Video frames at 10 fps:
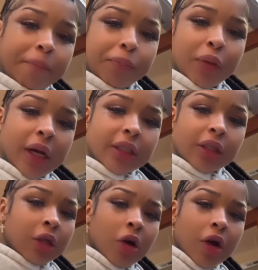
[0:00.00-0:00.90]
Praise the
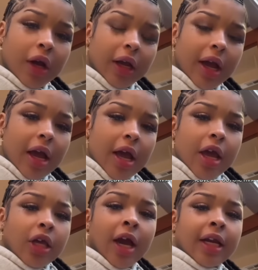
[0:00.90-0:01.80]
Lord.
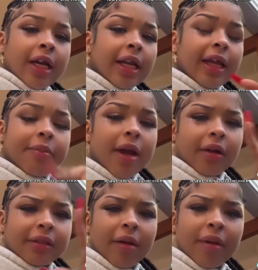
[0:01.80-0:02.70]
Y'all need to leave me out
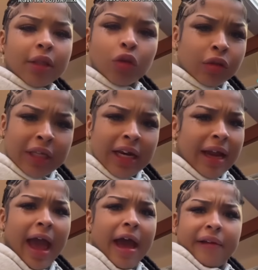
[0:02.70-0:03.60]
that mix. Who's getting
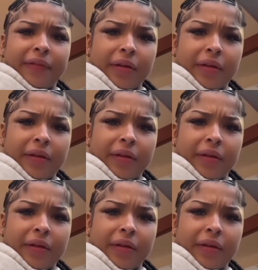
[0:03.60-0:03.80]
F?